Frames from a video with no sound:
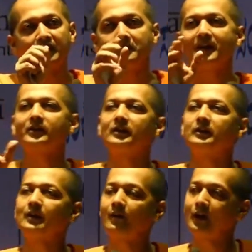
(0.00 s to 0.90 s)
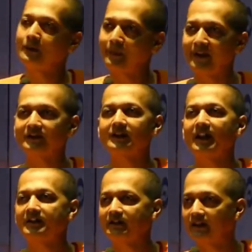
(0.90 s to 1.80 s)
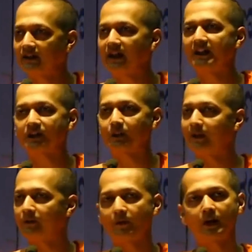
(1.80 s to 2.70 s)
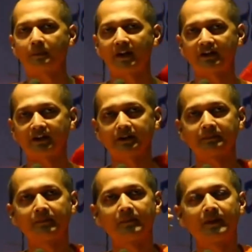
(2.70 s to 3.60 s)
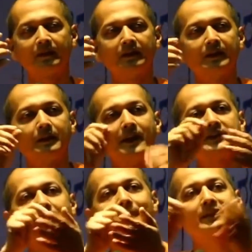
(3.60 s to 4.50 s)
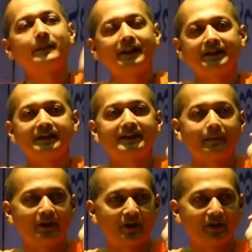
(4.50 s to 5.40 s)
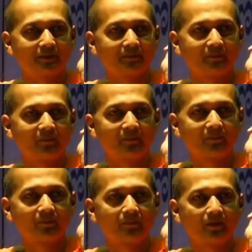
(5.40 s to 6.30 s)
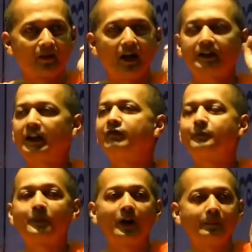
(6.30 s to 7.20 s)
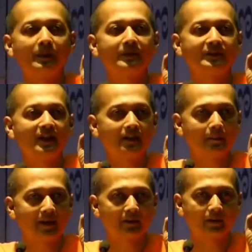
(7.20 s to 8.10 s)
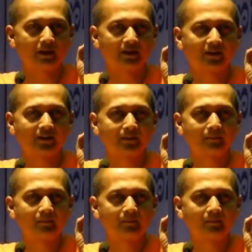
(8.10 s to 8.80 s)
Imagine, you have all passed class 10, class 12, you have all passed it. Imagine mathematics examination. A tough problem is there in mathematics.